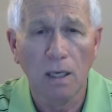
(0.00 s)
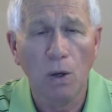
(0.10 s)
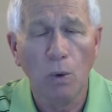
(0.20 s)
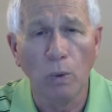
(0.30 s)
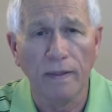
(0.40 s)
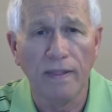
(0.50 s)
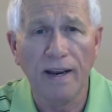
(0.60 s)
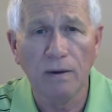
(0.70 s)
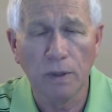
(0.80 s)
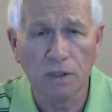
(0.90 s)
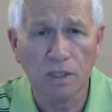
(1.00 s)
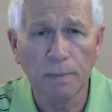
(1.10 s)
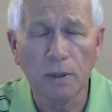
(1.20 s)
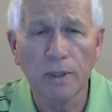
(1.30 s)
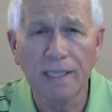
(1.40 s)
When
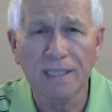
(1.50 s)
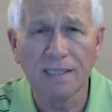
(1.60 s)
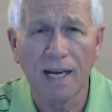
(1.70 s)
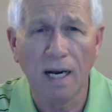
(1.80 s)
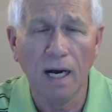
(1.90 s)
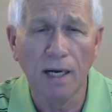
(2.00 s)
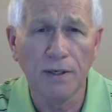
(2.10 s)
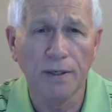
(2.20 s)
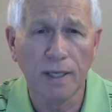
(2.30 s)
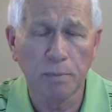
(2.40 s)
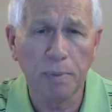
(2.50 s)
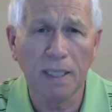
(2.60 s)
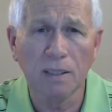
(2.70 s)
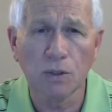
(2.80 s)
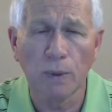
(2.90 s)
zip green is at 100 and
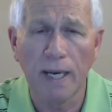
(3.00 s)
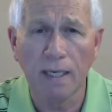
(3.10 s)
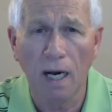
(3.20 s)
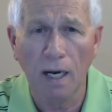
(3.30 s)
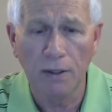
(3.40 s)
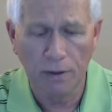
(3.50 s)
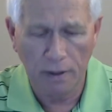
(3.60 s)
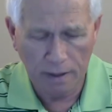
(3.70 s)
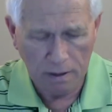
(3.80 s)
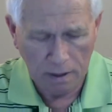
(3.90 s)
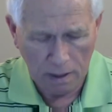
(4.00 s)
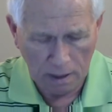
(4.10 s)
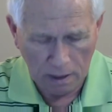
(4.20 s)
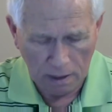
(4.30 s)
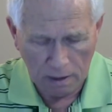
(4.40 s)
pink is right under it,
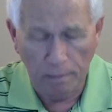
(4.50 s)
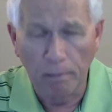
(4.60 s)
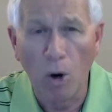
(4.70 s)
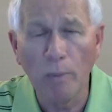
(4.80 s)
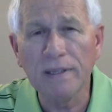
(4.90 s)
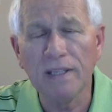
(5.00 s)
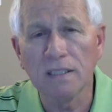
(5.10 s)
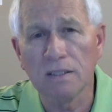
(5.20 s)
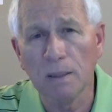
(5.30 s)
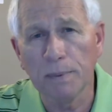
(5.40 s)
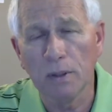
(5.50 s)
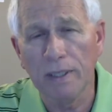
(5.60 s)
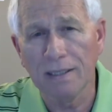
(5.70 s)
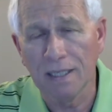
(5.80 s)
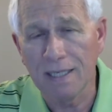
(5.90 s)
the
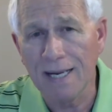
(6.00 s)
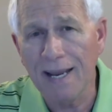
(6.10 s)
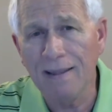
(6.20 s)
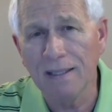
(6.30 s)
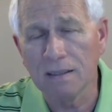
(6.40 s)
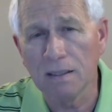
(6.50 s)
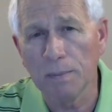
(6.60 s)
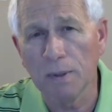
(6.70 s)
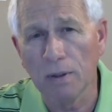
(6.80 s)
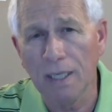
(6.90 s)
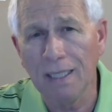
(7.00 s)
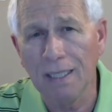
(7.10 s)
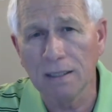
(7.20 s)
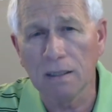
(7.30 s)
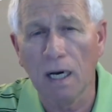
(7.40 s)
day that zip green
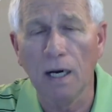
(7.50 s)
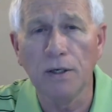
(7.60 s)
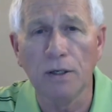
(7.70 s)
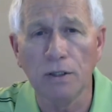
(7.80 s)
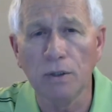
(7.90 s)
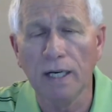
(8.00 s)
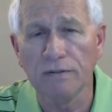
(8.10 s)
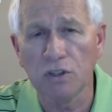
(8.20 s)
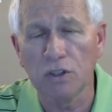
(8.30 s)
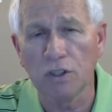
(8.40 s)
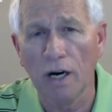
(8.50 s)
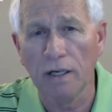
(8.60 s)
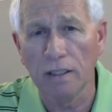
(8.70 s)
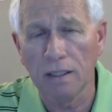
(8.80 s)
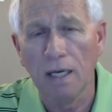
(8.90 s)
hits 100, you have
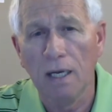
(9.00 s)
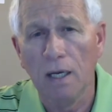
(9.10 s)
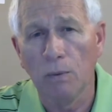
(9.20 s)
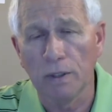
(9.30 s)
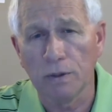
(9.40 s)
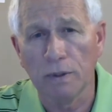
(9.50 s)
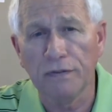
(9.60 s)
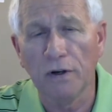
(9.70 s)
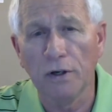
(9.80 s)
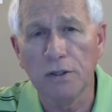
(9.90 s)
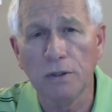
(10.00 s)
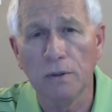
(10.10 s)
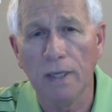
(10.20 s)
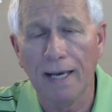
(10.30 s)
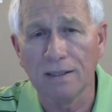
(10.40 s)
started what is referred
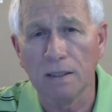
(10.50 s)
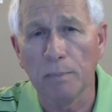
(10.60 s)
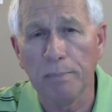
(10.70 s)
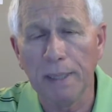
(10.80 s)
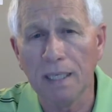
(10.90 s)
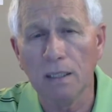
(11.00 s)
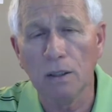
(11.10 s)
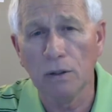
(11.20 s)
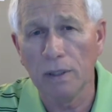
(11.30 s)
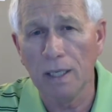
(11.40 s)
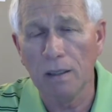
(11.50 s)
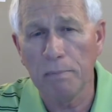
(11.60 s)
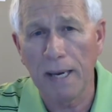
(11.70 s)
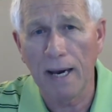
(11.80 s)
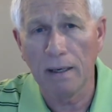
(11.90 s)
to as the pink-green
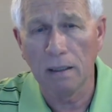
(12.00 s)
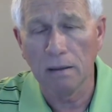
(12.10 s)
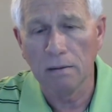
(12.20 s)
pattern.